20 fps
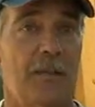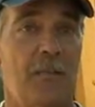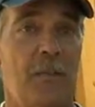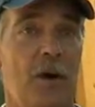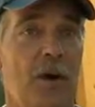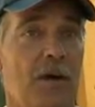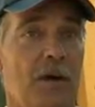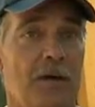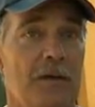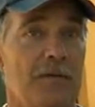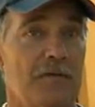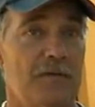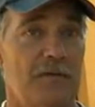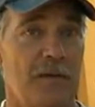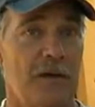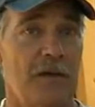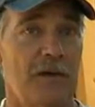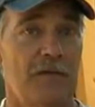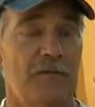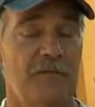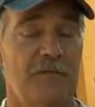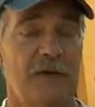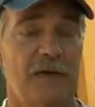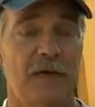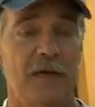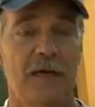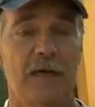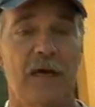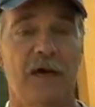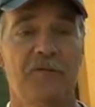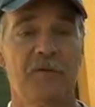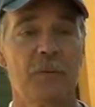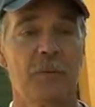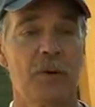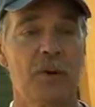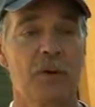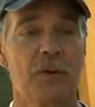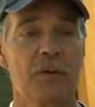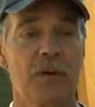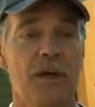part of the
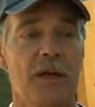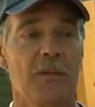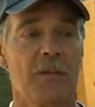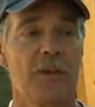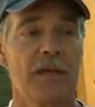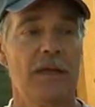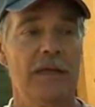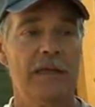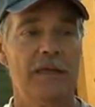program,